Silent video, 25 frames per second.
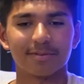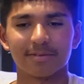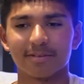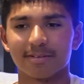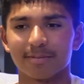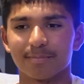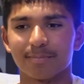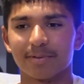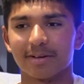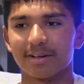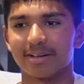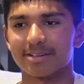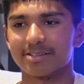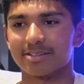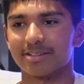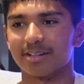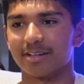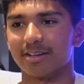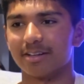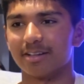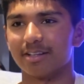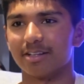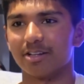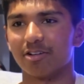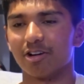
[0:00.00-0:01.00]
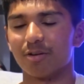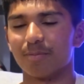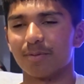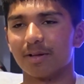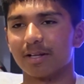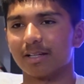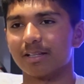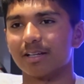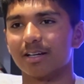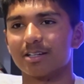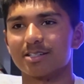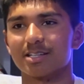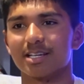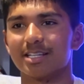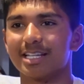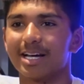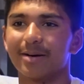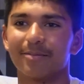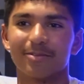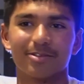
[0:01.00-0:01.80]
and Barca in the Europa League last year, and that